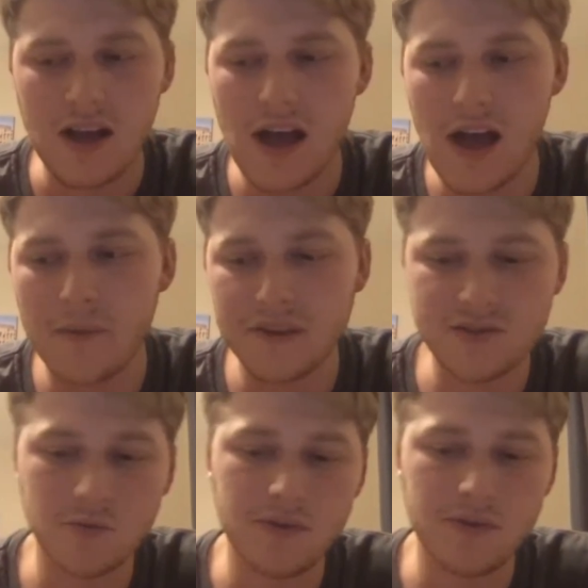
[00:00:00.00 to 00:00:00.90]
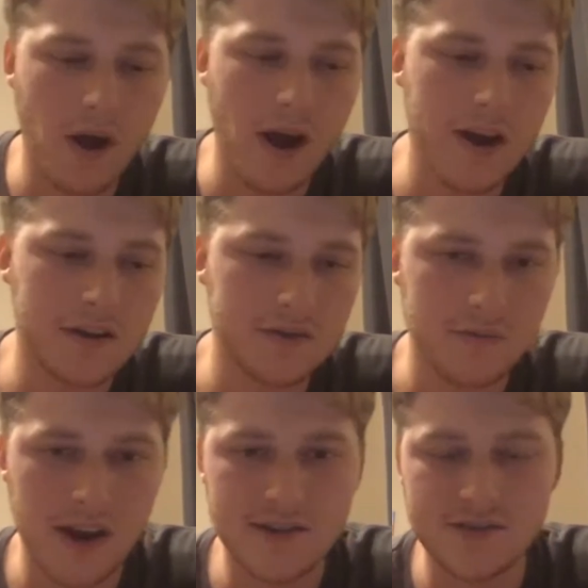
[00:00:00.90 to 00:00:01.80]
And so we've acquired the
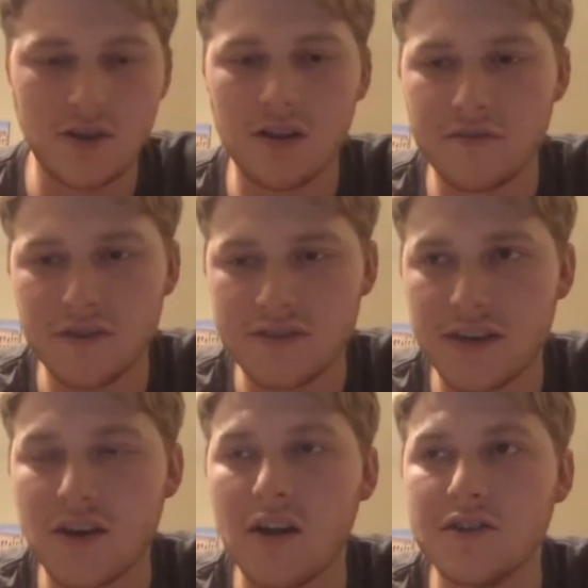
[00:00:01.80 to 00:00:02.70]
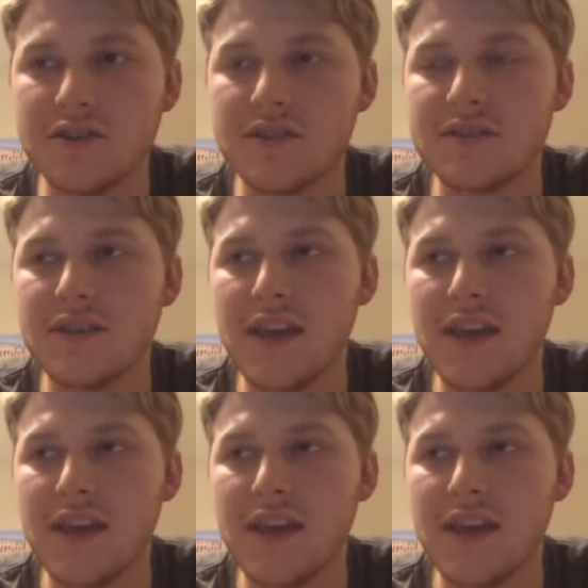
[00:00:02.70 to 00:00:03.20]
rights to all of their technologies.